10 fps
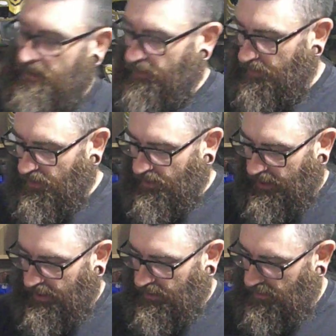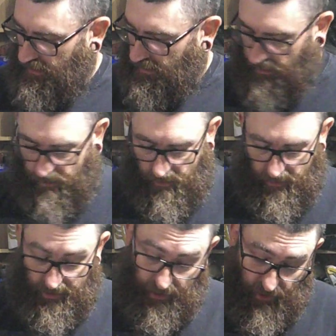If I put in,
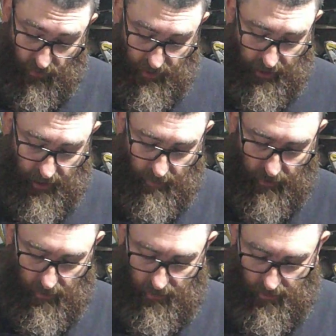it's still too thick, but